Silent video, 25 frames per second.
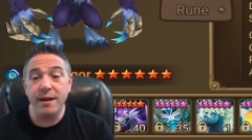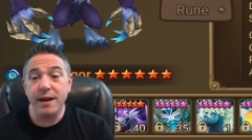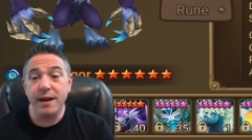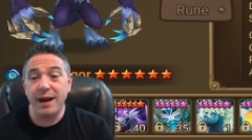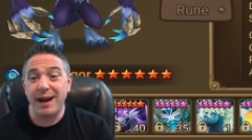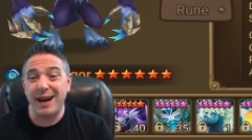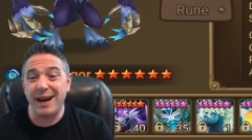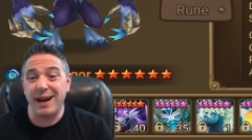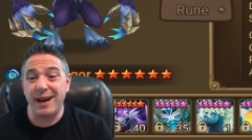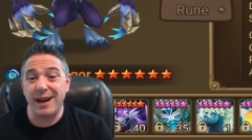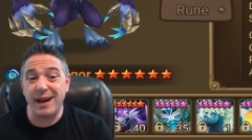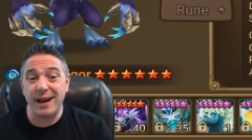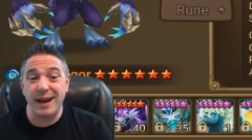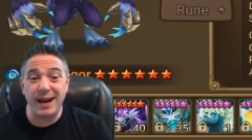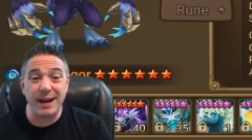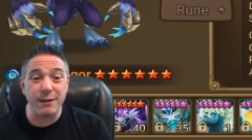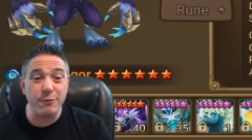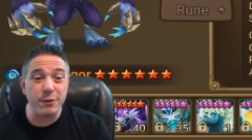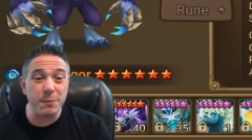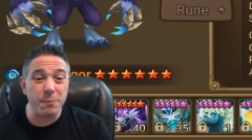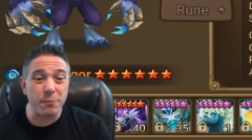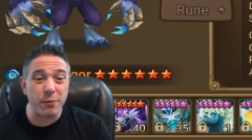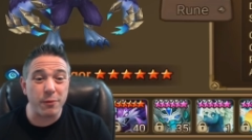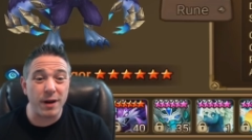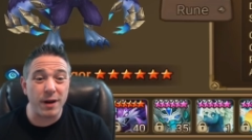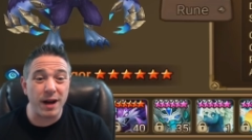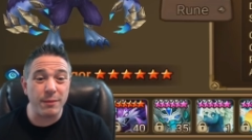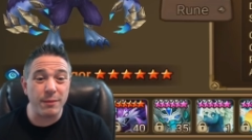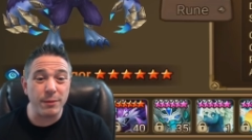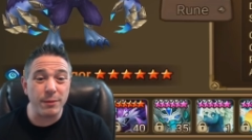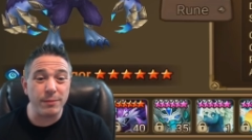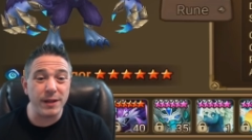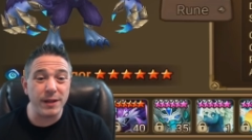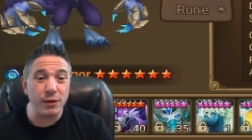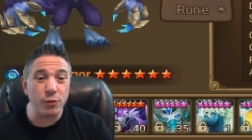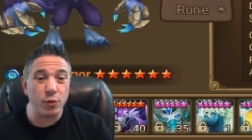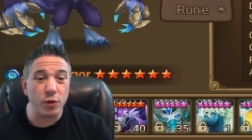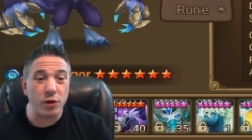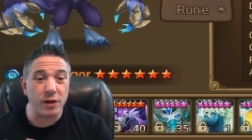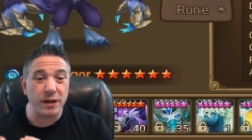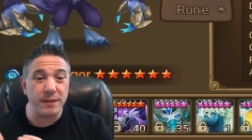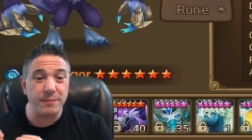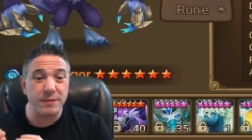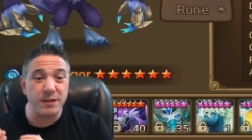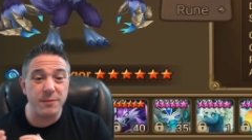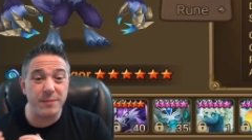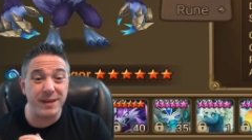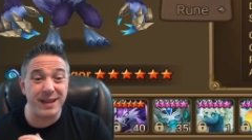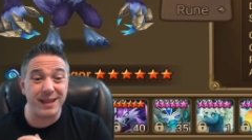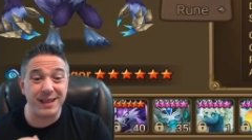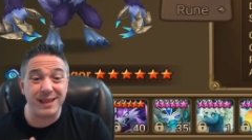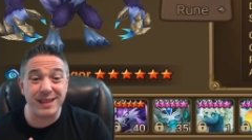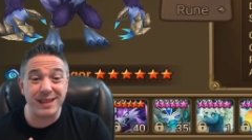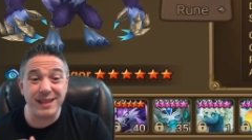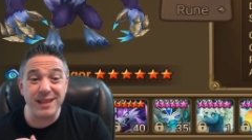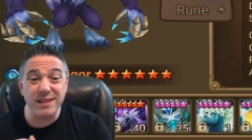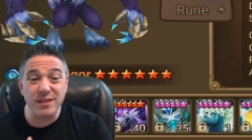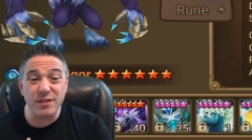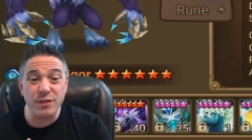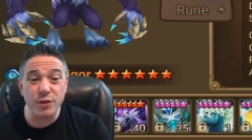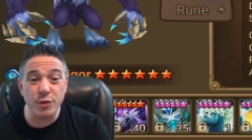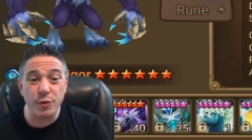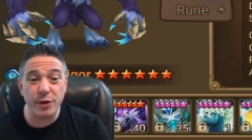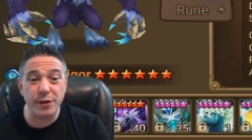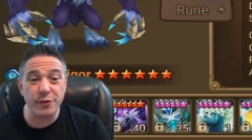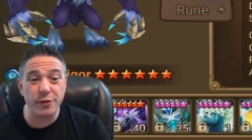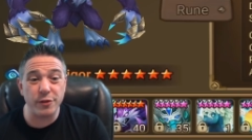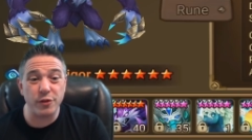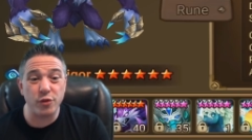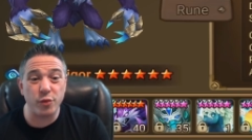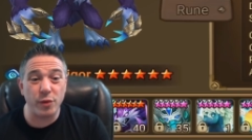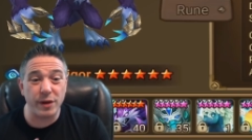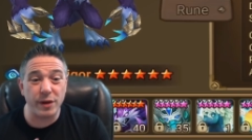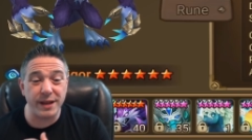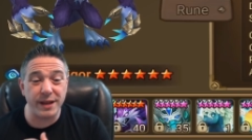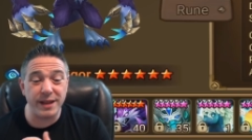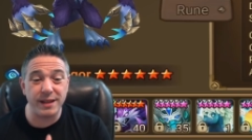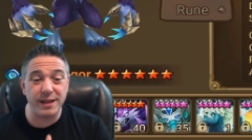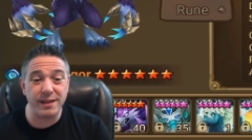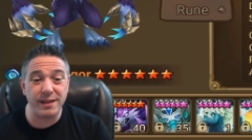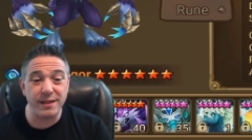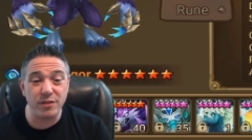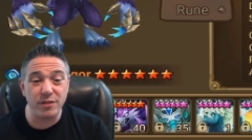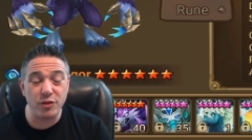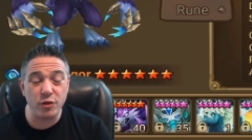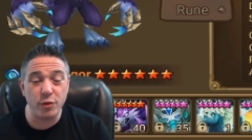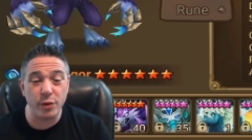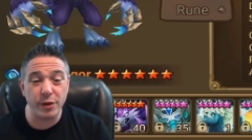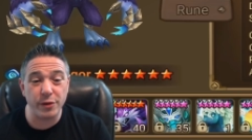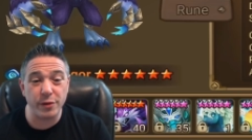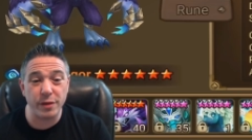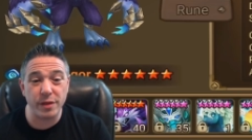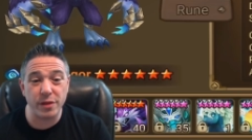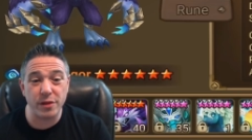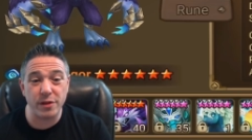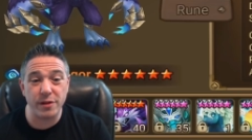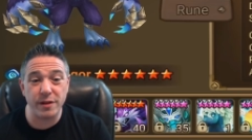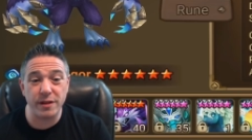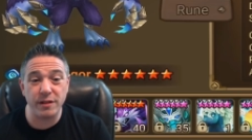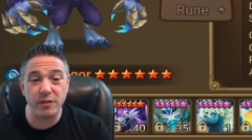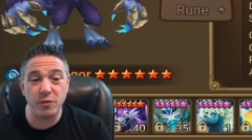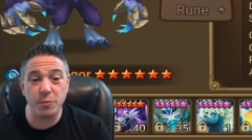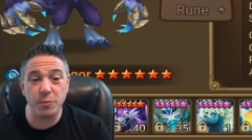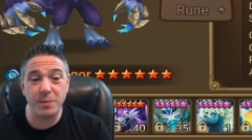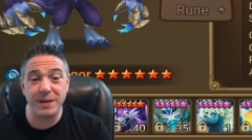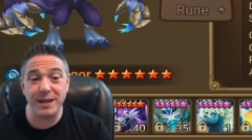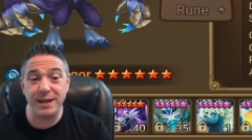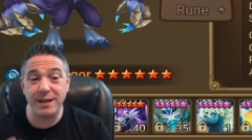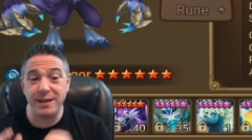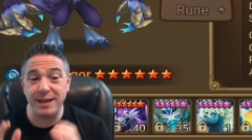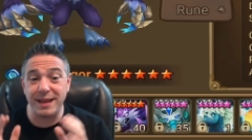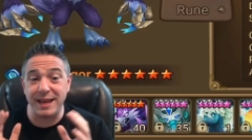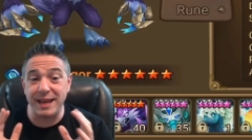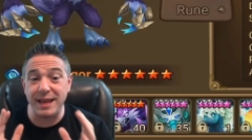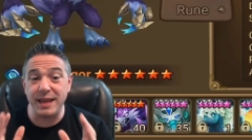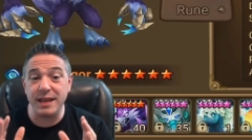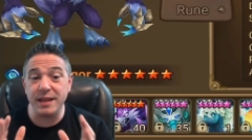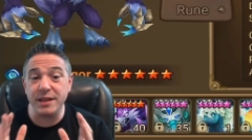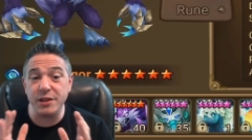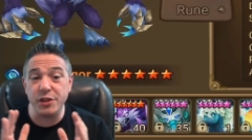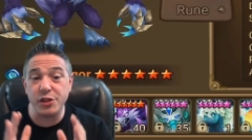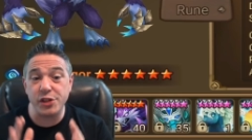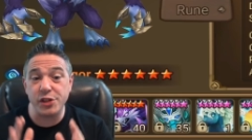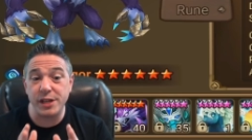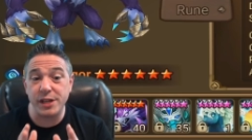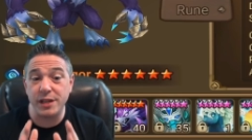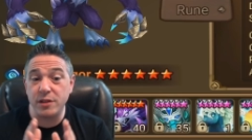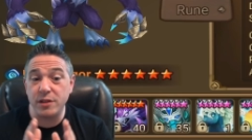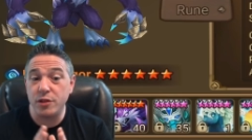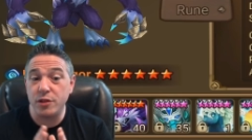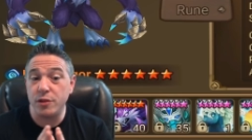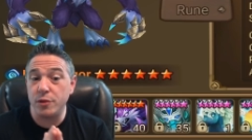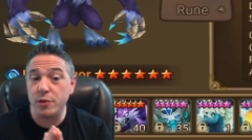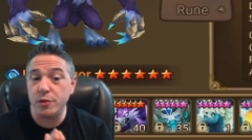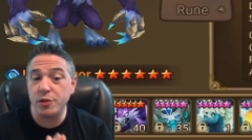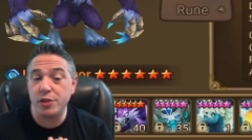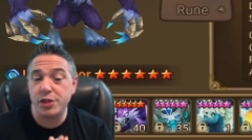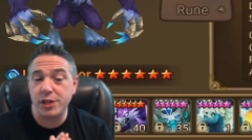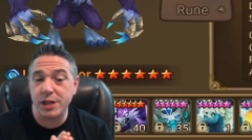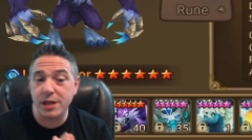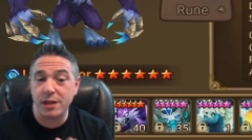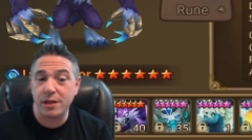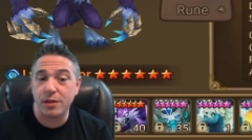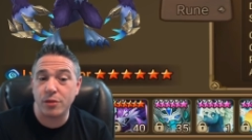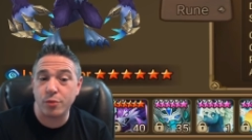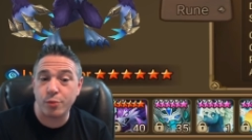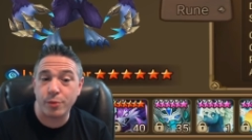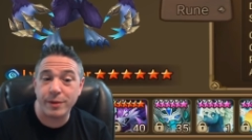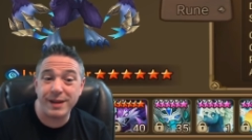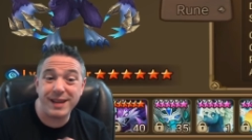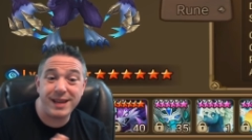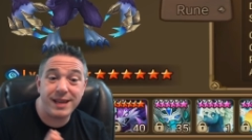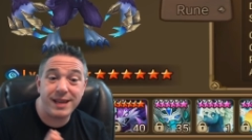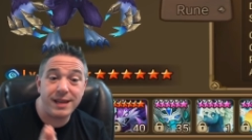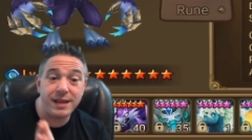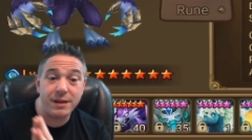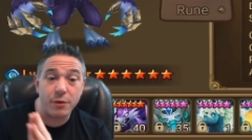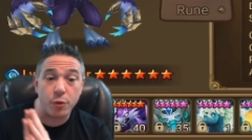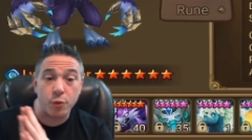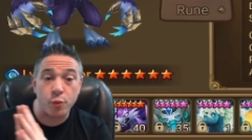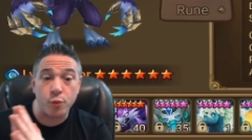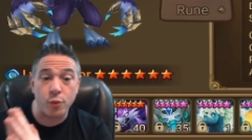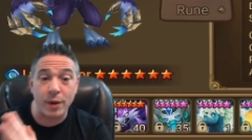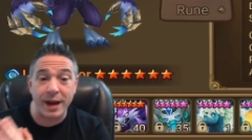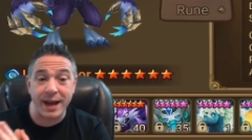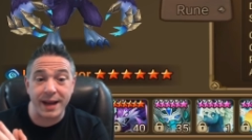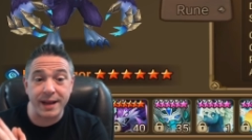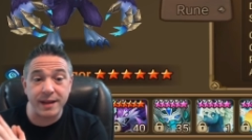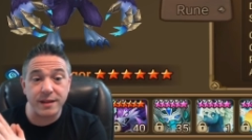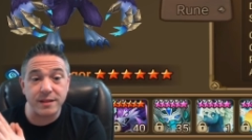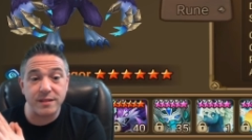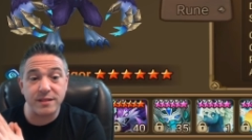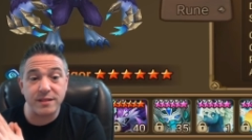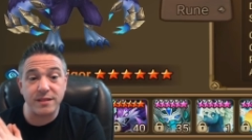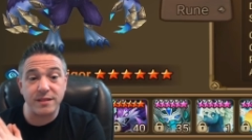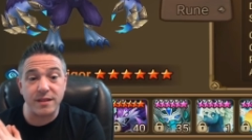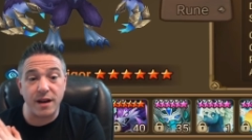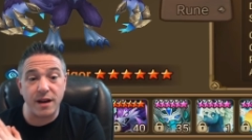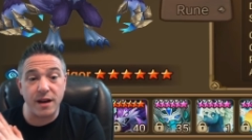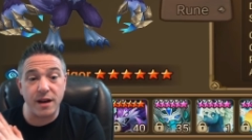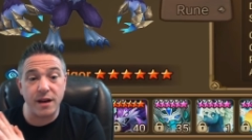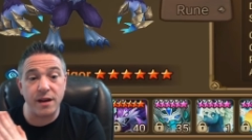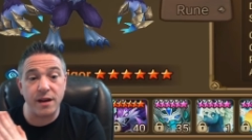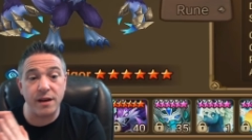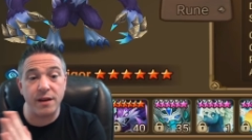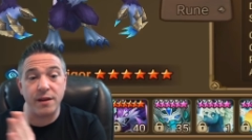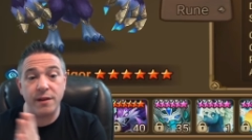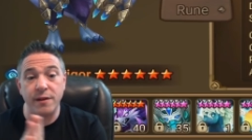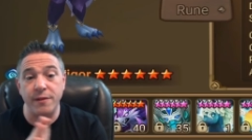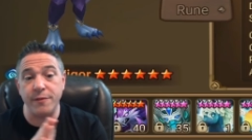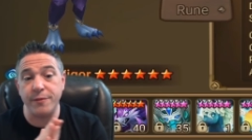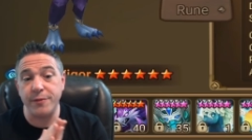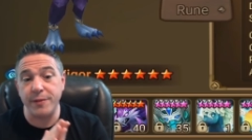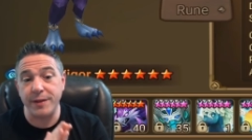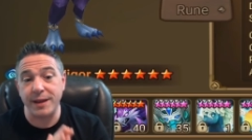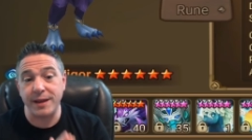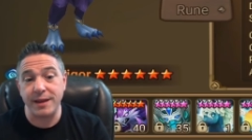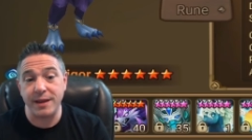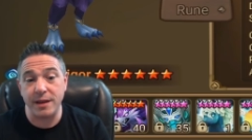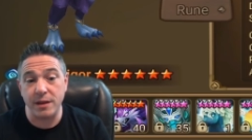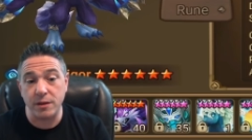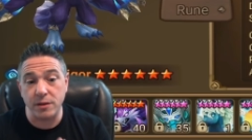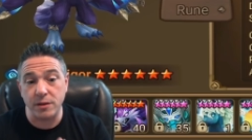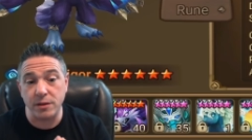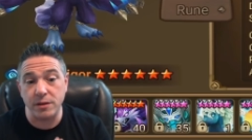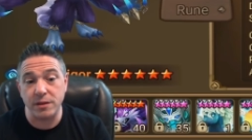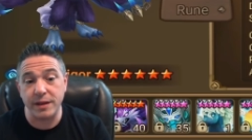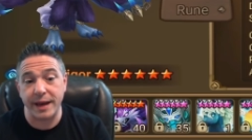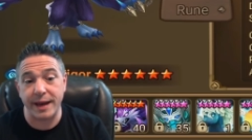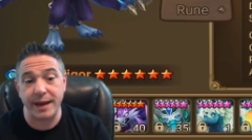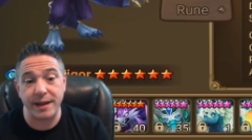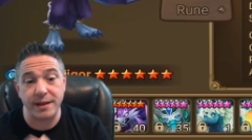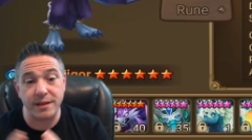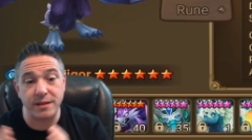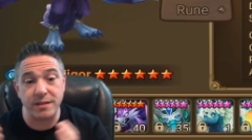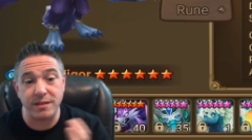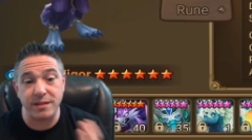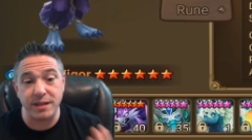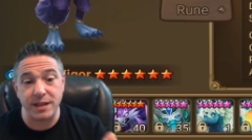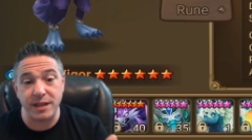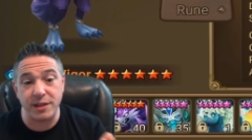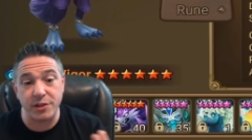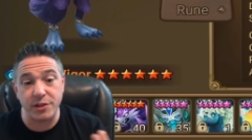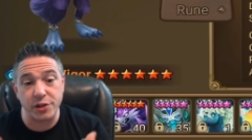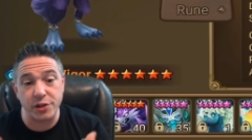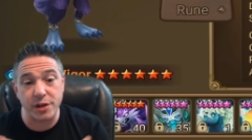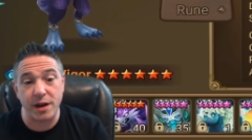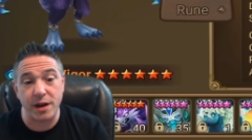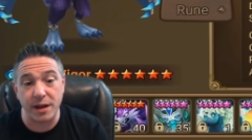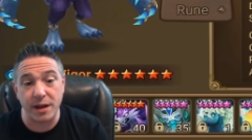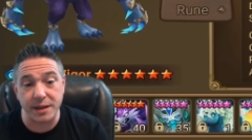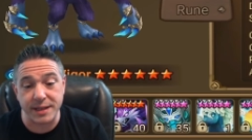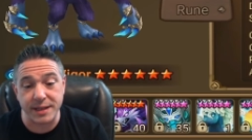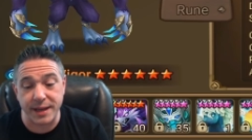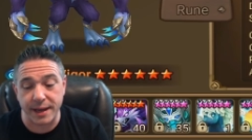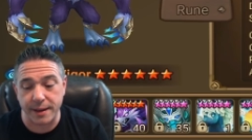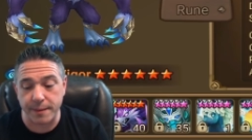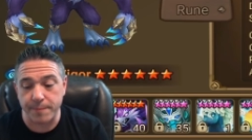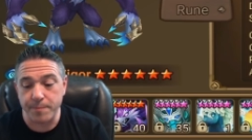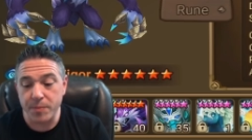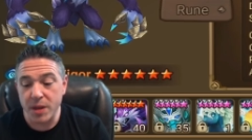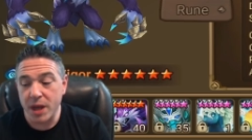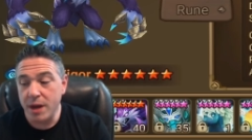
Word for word: Uh, I would probably want him to be at least 220, at least 230 speed in G2, G3 ranks of Guild and Siege content.